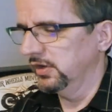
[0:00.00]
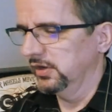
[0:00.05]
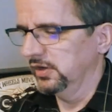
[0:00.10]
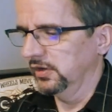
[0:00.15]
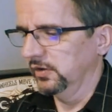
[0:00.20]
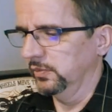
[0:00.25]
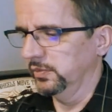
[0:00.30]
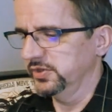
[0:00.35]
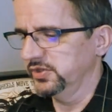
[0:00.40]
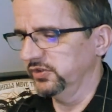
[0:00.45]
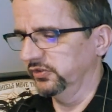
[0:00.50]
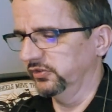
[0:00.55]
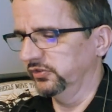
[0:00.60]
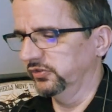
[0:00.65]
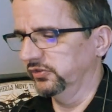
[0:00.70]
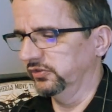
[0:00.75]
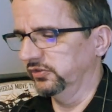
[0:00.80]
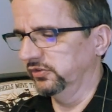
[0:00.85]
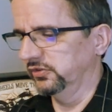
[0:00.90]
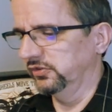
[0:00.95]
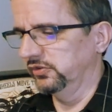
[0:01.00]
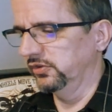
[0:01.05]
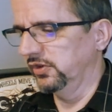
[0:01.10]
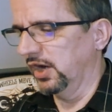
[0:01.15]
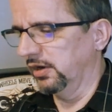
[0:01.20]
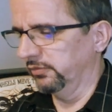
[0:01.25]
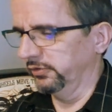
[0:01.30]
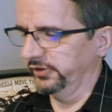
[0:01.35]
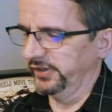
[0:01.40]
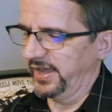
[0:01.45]
which is not
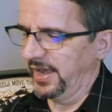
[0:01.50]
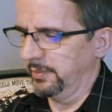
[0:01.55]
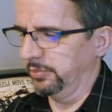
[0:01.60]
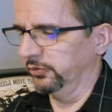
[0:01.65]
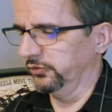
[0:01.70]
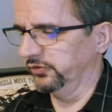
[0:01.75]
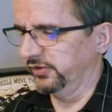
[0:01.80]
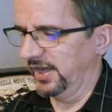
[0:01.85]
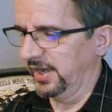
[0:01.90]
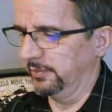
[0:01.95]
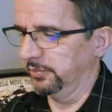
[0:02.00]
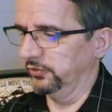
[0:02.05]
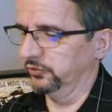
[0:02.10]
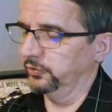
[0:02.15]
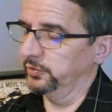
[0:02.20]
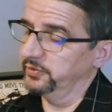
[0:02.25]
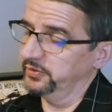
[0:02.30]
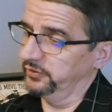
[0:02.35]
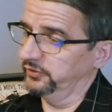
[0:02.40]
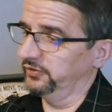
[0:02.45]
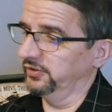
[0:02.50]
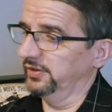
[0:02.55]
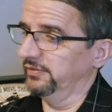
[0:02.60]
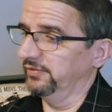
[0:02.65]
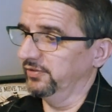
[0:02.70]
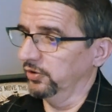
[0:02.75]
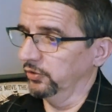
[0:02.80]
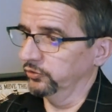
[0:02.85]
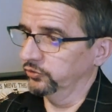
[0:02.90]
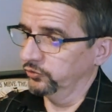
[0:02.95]
really apples to apples with the
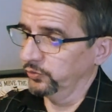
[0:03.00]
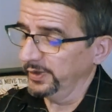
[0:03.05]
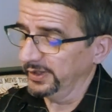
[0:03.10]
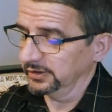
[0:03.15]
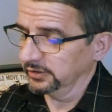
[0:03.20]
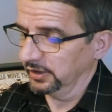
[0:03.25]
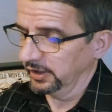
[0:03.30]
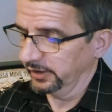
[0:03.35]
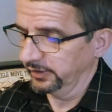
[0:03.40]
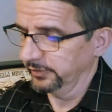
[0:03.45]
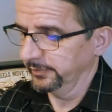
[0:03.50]
CVO Street Glide.